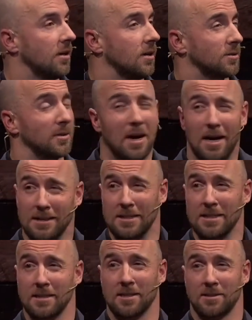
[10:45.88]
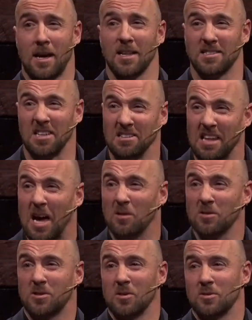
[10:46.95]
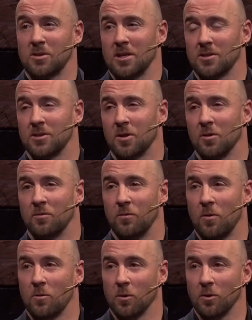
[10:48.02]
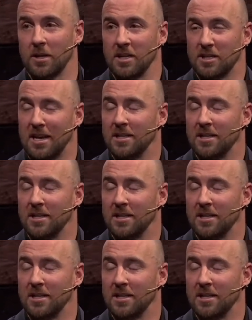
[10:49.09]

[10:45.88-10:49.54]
And so the idea that silence allows those things to go forward and to,